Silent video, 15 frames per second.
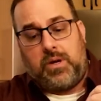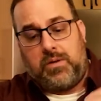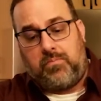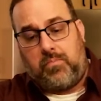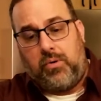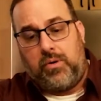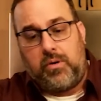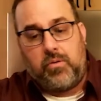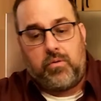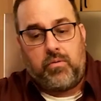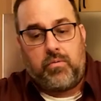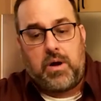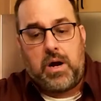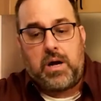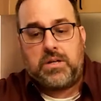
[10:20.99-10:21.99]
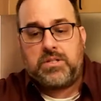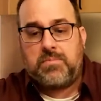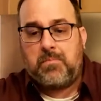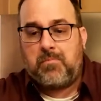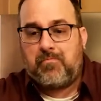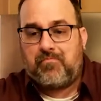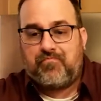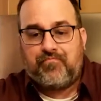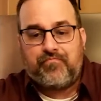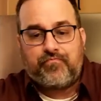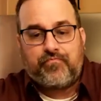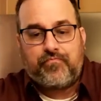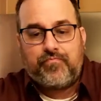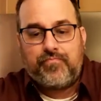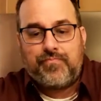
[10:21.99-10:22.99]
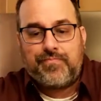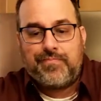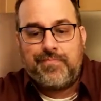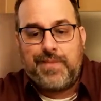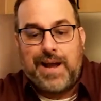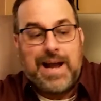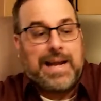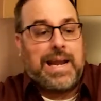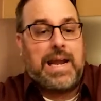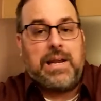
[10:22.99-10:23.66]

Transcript: We're not putting it on the rocks. I